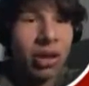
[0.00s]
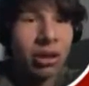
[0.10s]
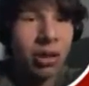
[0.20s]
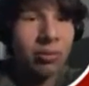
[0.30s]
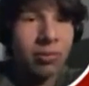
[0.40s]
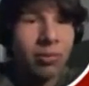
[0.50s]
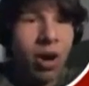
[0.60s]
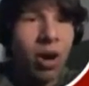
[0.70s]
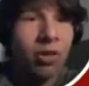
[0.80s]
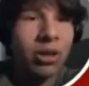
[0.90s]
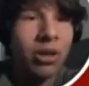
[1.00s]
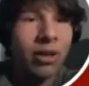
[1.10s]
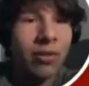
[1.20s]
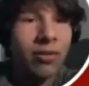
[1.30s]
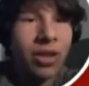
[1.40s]
Oh, oh, shoot. There goes my
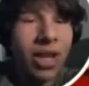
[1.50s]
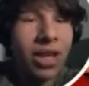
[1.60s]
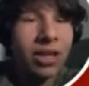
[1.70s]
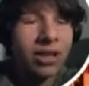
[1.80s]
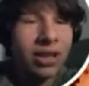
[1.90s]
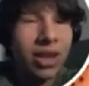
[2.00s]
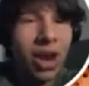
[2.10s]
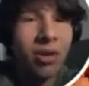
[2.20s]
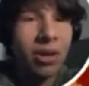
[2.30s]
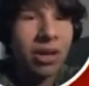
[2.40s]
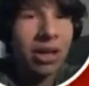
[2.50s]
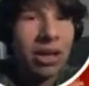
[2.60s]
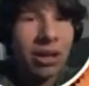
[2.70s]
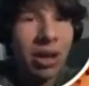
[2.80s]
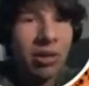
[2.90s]
bone. Dang it.
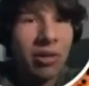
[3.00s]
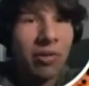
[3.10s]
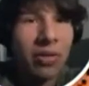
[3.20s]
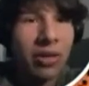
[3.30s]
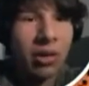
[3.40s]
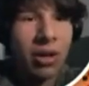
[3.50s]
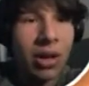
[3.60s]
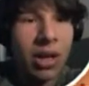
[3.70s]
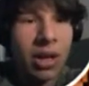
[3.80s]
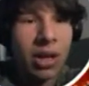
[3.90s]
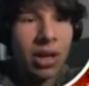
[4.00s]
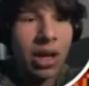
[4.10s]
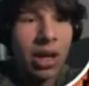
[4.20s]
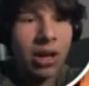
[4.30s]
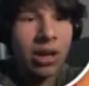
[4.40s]
No. No.
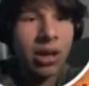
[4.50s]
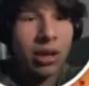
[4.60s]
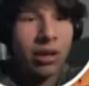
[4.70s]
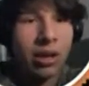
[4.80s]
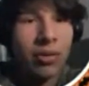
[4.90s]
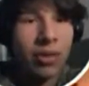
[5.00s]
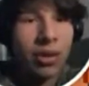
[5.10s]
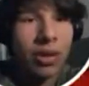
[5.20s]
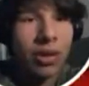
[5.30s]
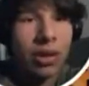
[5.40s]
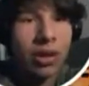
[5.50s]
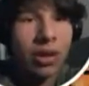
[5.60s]
No. Oh,